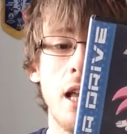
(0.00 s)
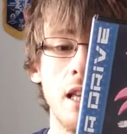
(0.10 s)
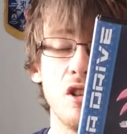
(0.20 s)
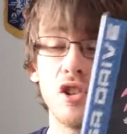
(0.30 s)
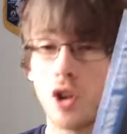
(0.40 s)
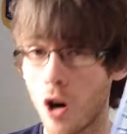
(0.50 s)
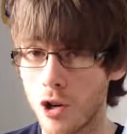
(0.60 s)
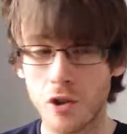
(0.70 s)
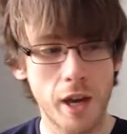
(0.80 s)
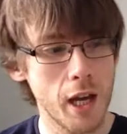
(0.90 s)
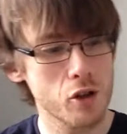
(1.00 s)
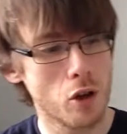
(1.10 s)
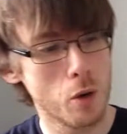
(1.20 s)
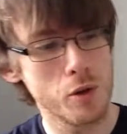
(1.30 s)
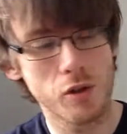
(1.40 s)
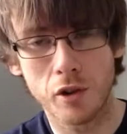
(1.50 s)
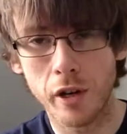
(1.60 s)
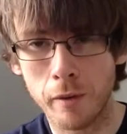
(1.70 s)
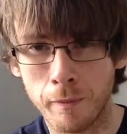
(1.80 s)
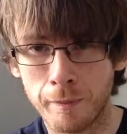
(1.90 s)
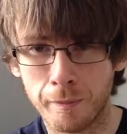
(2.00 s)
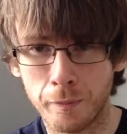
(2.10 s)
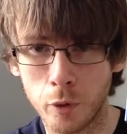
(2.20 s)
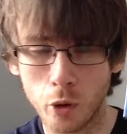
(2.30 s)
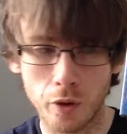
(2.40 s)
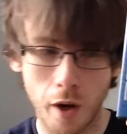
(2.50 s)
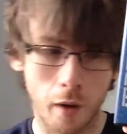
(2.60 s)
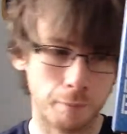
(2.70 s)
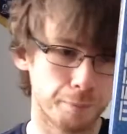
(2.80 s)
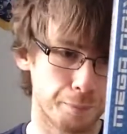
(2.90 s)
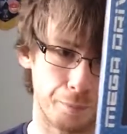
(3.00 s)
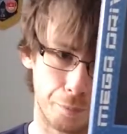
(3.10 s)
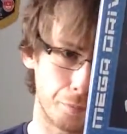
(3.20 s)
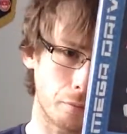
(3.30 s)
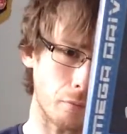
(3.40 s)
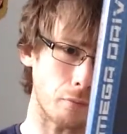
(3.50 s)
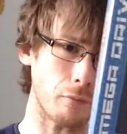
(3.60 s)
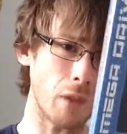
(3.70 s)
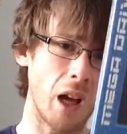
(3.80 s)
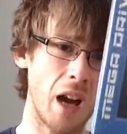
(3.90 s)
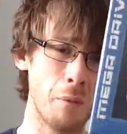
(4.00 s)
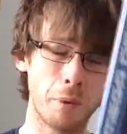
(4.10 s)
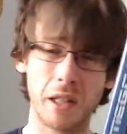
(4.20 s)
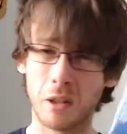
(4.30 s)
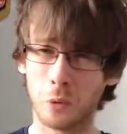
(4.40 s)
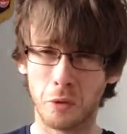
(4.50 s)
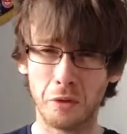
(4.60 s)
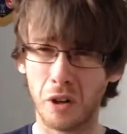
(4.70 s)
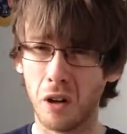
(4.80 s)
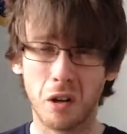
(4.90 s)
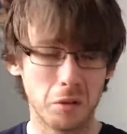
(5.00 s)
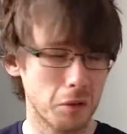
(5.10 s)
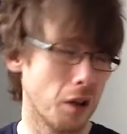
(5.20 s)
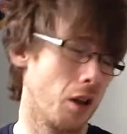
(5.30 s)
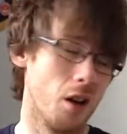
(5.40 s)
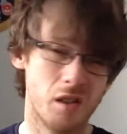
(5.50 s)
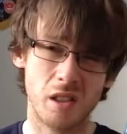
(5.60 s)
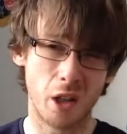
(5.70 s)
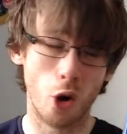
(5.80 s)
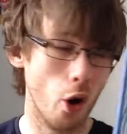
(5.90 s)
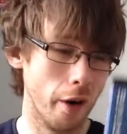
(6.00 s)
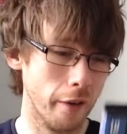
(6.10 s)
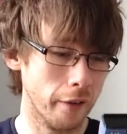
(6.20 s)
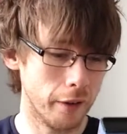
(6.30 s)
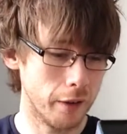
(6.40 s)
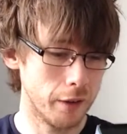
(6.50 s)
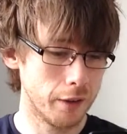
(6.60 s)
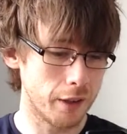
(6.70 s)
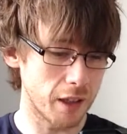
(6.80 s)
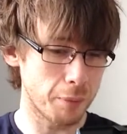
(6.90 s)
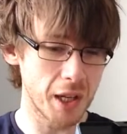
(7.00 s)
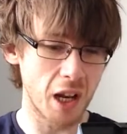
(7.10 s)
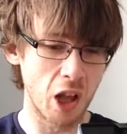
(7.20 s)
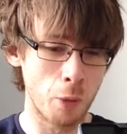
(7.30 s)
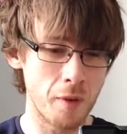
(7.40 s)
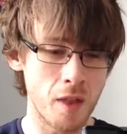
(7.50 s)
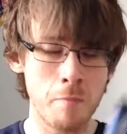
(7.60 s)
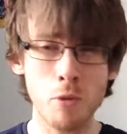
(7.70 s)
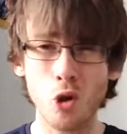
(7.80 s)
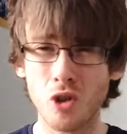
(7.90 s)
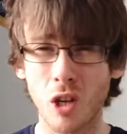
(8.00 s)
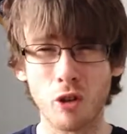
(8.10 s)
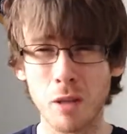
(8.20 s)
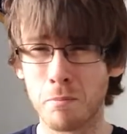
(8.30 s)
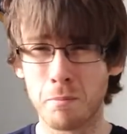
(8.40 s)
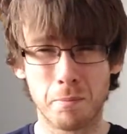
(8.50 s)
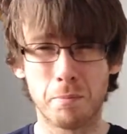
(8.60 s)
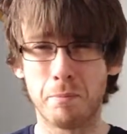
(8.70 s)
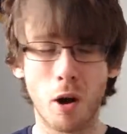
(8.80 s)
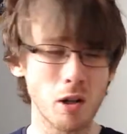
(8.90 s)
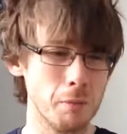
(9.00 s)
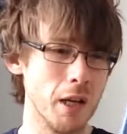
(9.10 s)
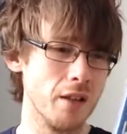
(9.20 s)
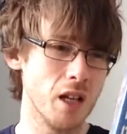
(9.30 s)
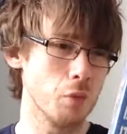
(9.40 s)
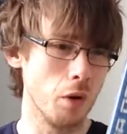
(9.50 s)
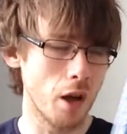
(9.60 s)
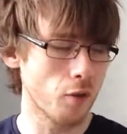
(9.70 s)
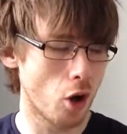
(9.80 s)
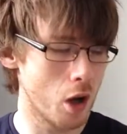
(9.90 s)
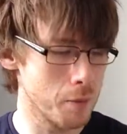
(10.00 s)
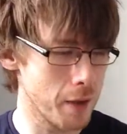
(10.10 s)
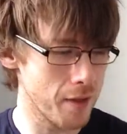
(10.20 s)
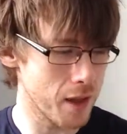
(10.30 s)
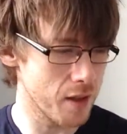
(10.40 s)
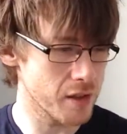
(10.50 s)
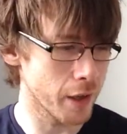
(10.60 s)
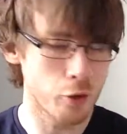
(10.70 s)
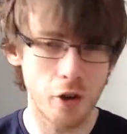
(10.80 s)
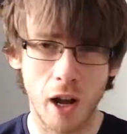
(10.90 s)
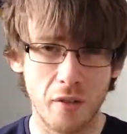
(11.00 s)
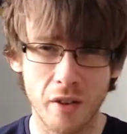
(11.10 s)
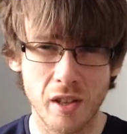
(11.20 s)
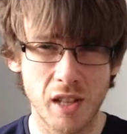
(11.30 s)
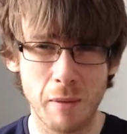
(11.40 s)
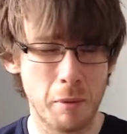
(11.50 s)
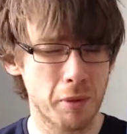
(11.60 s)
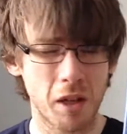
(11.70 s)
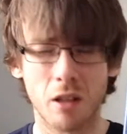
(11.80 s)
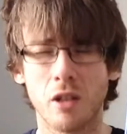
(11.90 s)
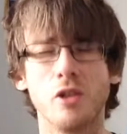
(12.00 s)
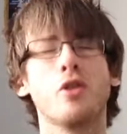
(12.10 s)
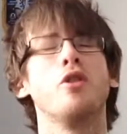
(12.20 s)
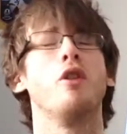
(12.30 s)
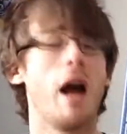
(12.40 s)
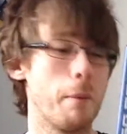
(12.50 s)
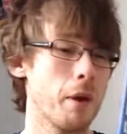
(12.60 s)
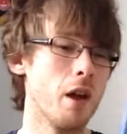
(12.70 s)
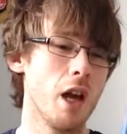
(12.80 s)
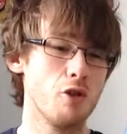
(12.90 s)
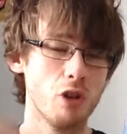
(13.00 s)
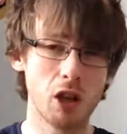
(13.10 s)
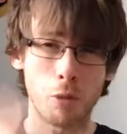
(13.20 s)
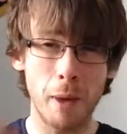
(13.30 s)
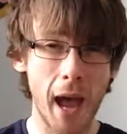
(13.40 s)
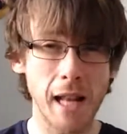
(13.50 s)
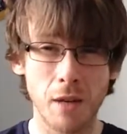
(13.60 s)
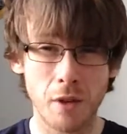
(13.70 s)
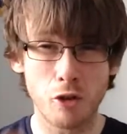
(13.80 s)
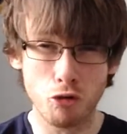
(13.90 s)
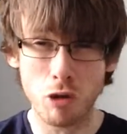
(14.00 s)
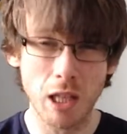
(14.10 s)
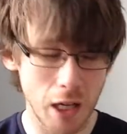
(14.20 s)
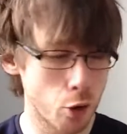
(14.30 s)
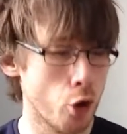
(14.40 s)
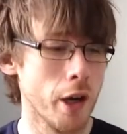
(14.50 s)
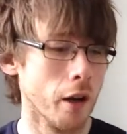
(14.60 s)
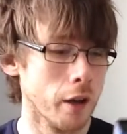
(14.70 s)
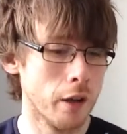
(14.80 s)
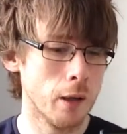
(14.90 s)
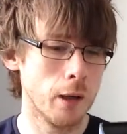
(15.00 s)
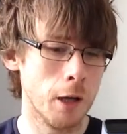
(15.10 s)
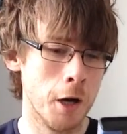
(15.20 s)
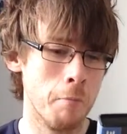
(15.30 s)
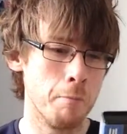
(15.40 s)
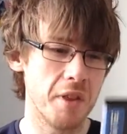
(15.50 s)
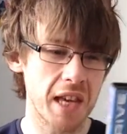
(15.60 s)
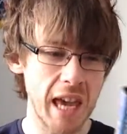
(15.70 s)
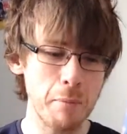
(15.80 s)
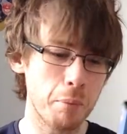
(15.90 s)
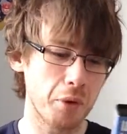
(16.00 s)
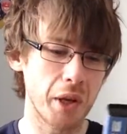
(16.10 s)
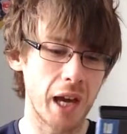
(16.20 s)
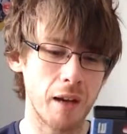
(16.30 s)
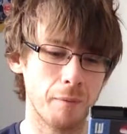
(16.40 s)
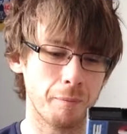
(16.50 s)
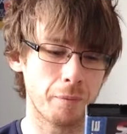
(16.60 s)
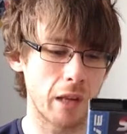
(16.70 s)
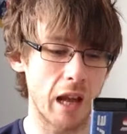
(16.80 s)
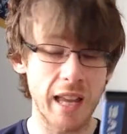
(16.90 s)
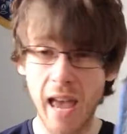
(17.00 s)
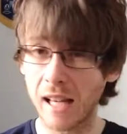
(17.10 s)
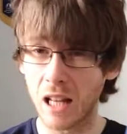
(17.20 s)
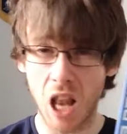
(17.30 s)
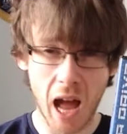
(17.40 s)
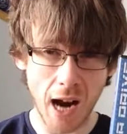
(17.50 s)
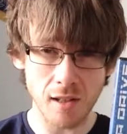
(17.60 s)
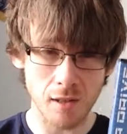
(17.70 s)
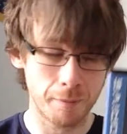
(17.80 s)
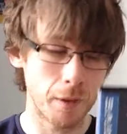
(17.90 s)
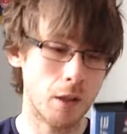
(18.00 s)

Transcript: Ally Scourge the Hedgehog, which is the green dude there. I haven't played this one since I got it. Like, I've played a little bit, but the music really bugs me in this one. I've got to admit, the soundtrack for this game in particular is crap. It's really repetitive and it's really annoying. But the gameplay, again, it lags.